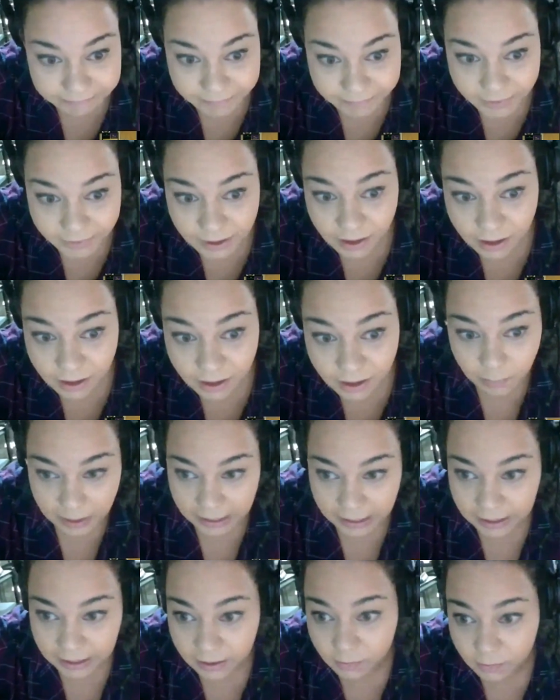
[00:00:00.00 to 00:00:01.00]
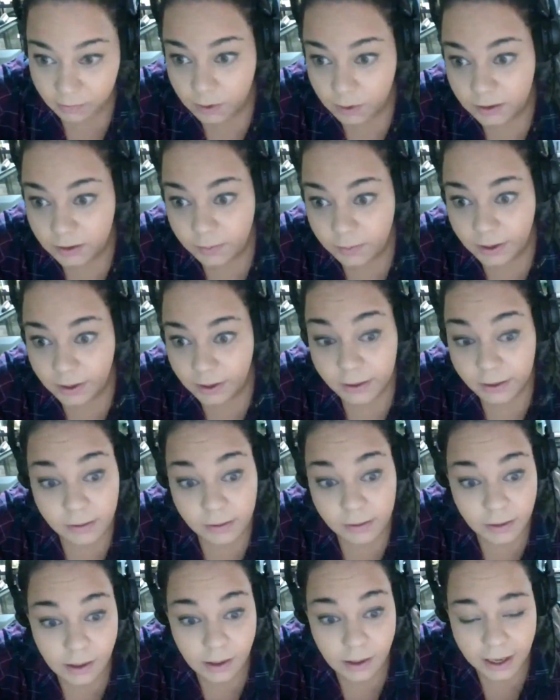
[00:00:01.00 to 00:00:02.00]
it's a lot of weight in one spot.
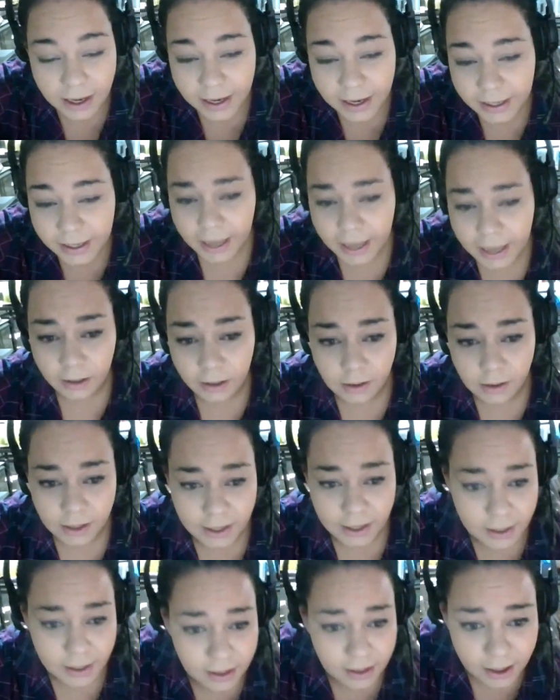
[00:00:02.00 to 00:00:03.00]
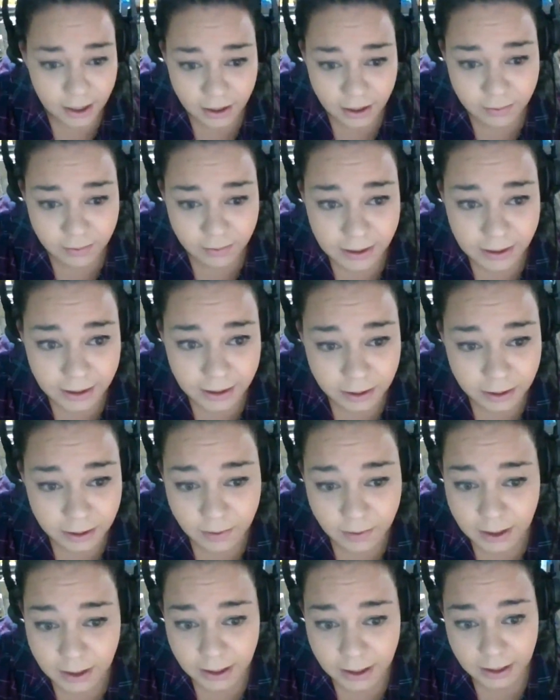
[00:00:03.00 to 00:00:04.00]
I calculated it. It was like
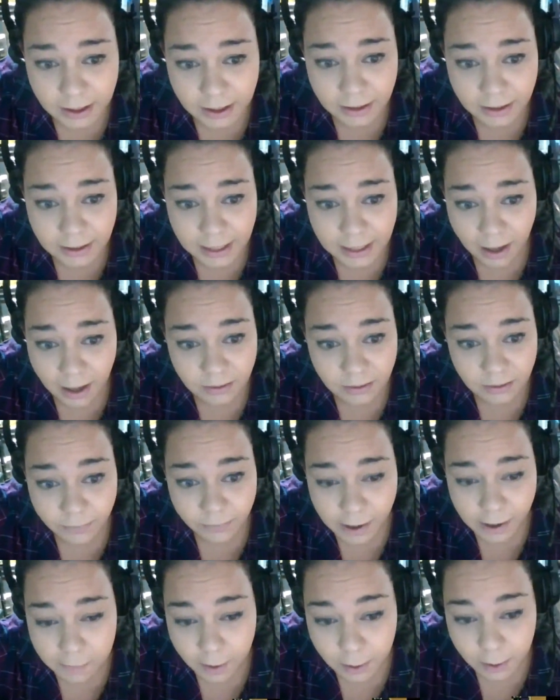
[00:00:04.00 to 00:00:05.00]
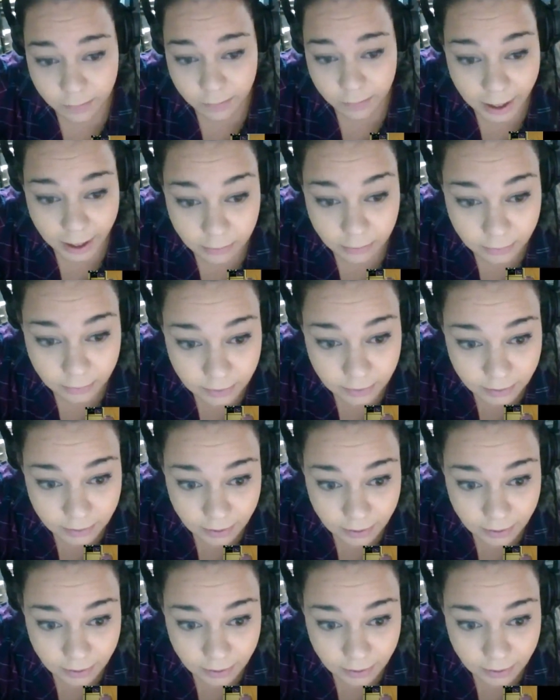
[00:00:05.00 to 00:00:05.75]
3,500 pounds.